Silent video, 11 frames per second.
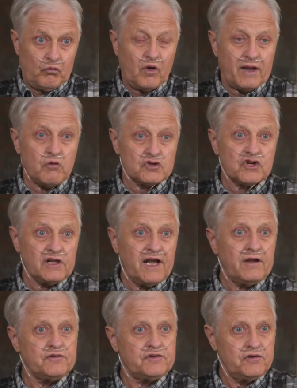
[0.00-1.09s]
when I wasn't
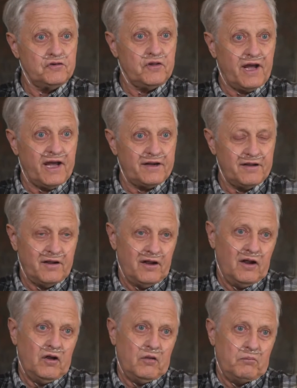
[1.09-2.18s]
allowed to do that,
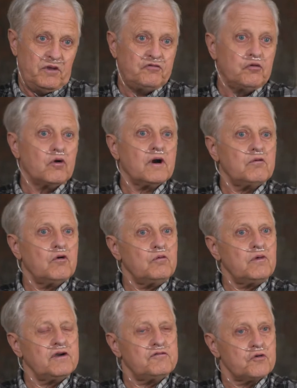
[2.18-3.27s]
before I wrote
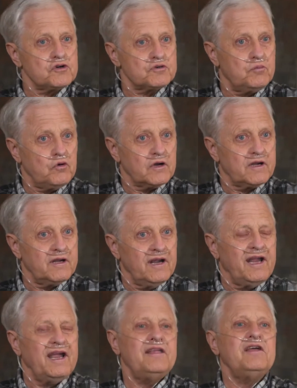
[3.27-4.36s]
my first book
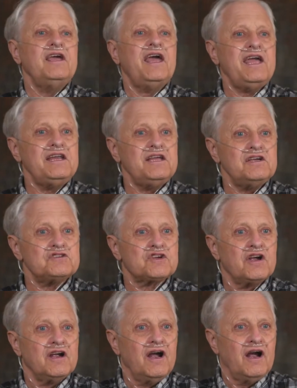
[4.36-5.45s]
in the 80s,
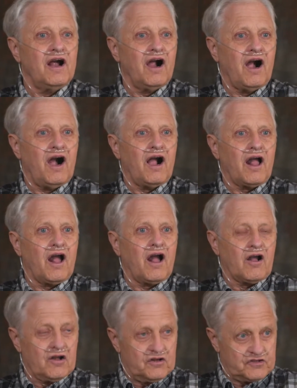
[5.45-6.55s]

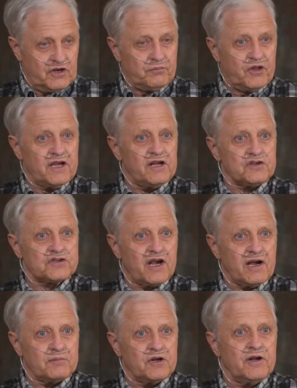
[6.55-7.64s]
something else
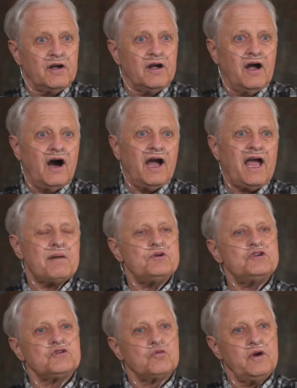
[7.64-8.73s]
happened. I
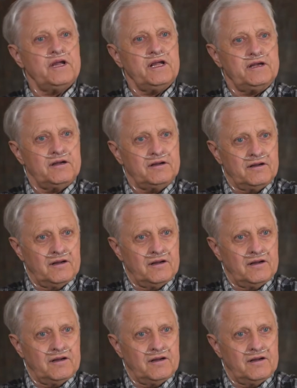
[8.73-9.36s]
happened to read